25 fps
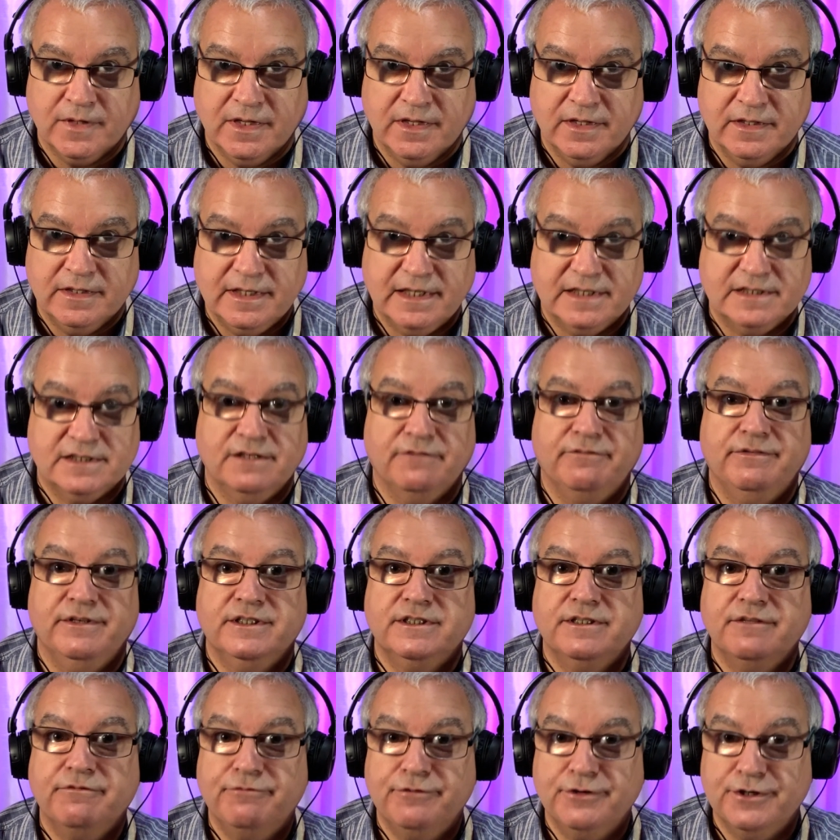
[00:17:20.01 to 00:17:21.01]
That's if it's
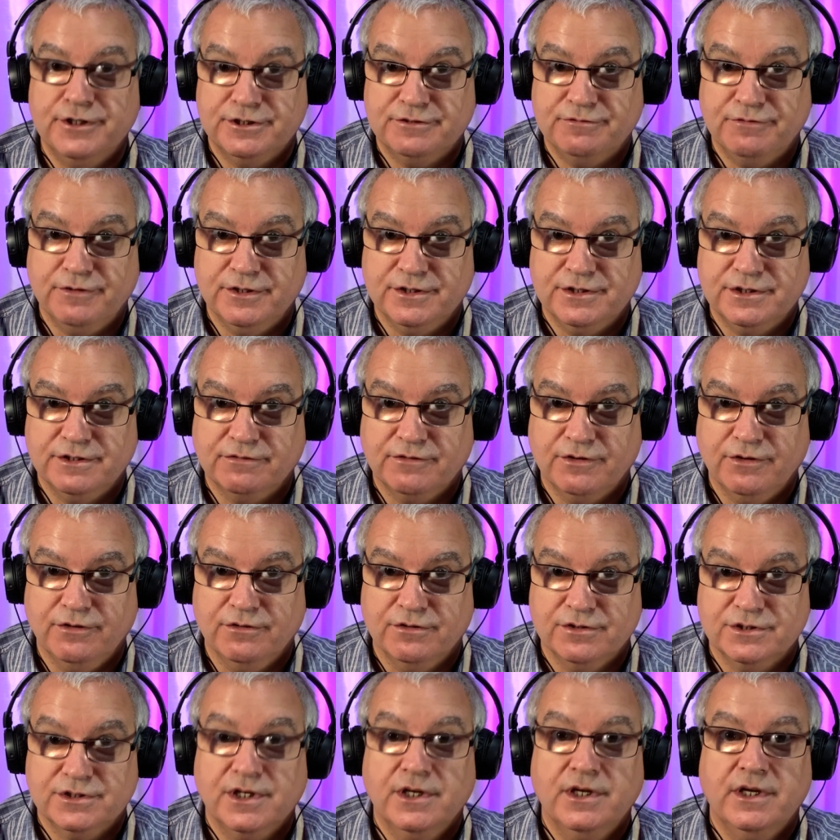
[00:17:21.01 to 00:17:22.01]
the first verse, of
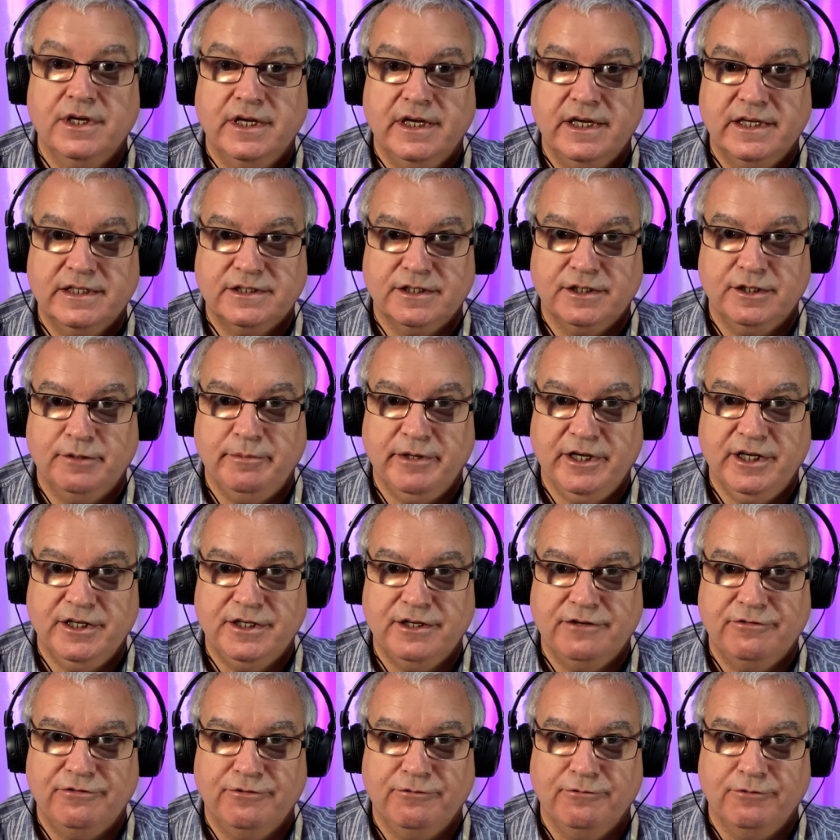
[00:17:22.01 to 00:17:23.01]
course. It's going to be a
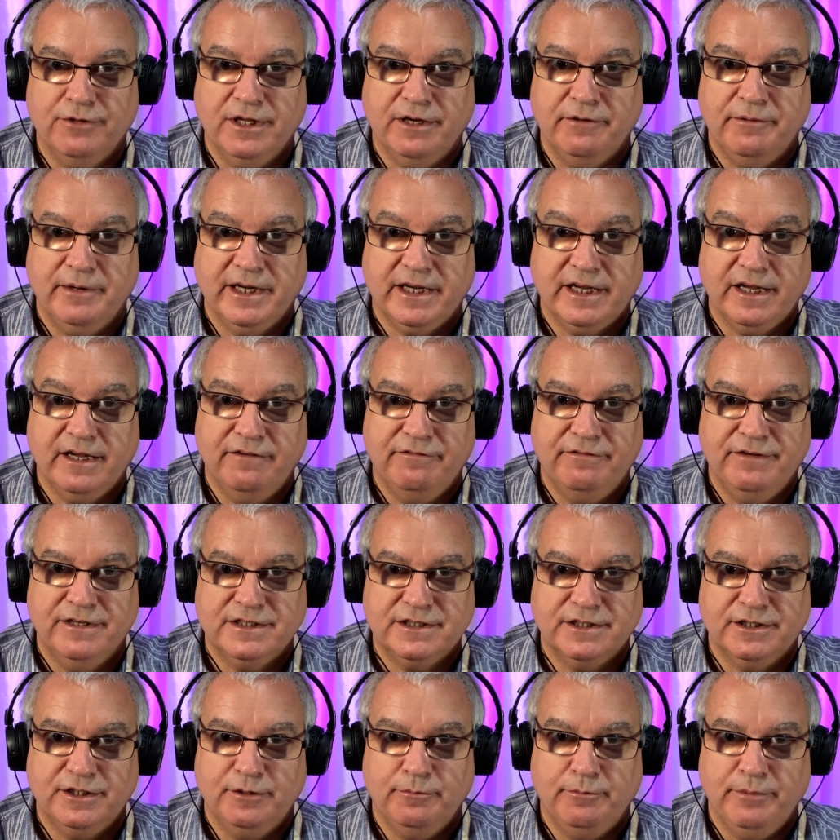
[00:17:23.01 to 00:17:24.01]
different lyric if it's
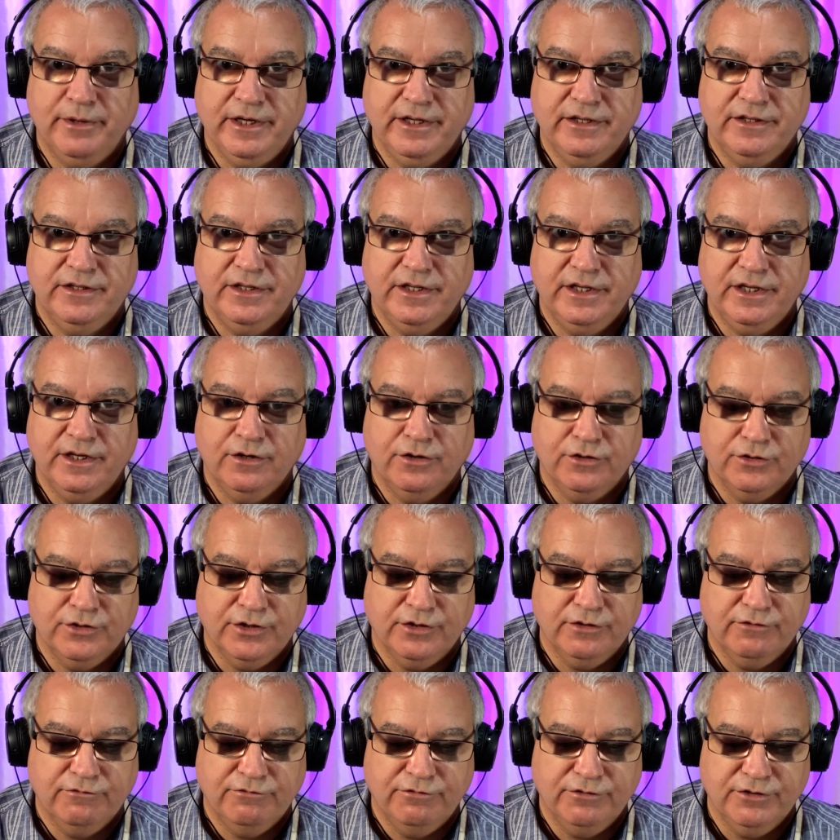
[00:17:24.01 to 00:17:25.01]
going to be the
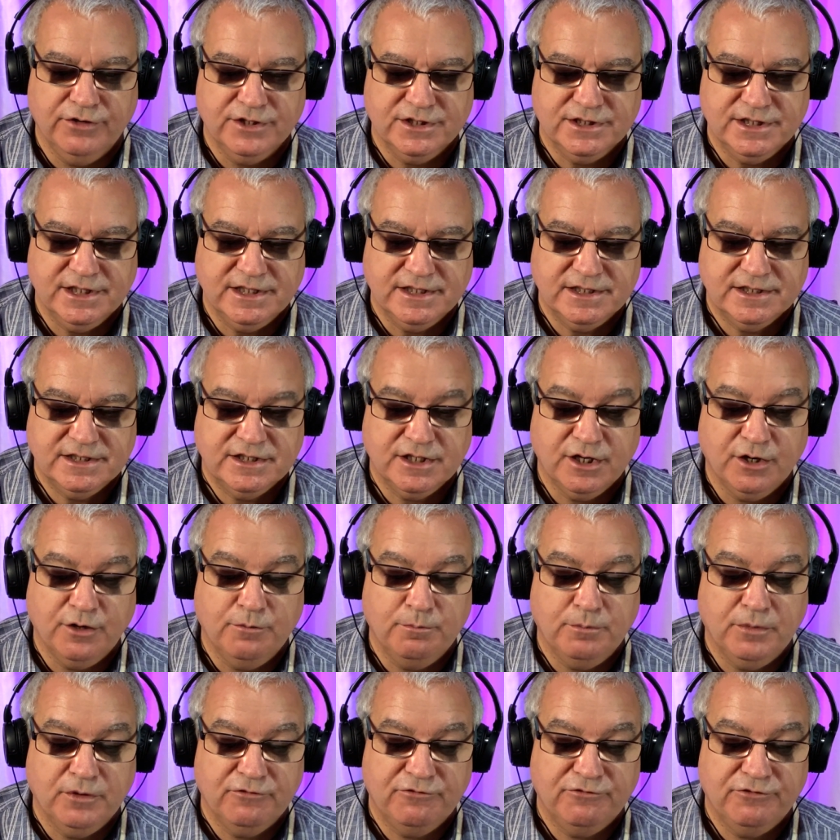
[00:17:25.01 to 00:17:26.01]
other verses. So,
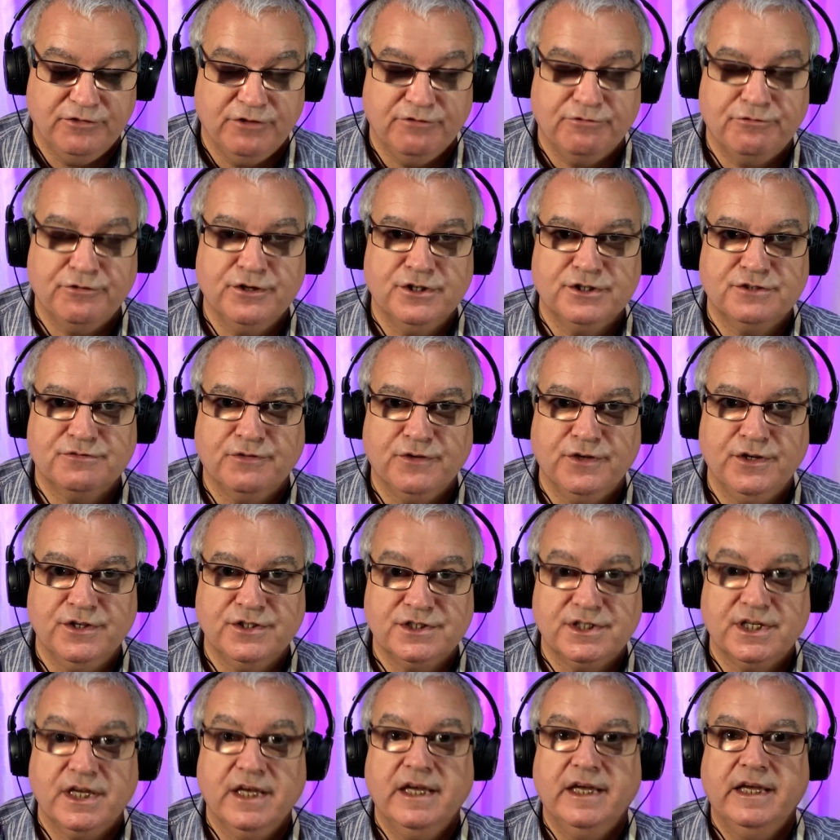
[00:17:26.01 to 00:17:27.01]
but for the first
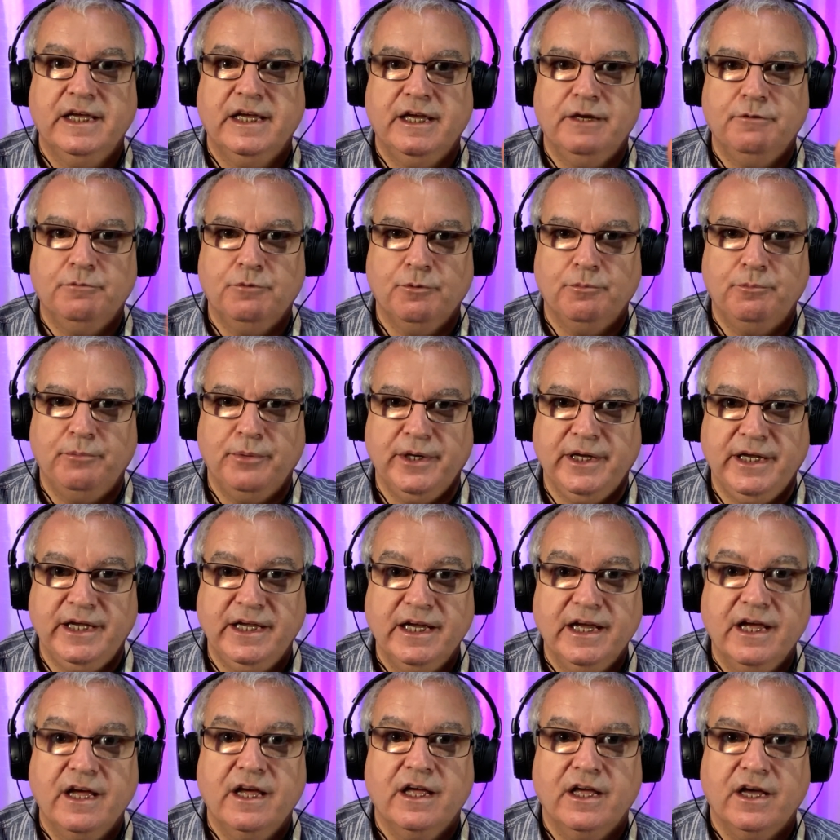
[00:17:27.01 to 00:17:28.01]
verse, it would be
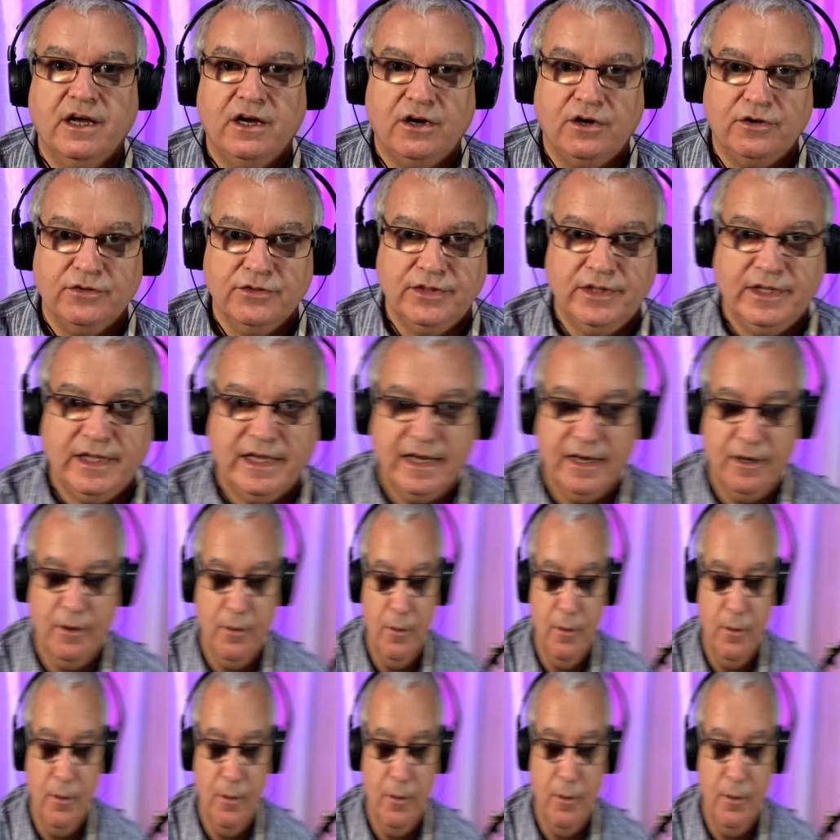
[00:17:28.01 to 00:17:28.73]
on now.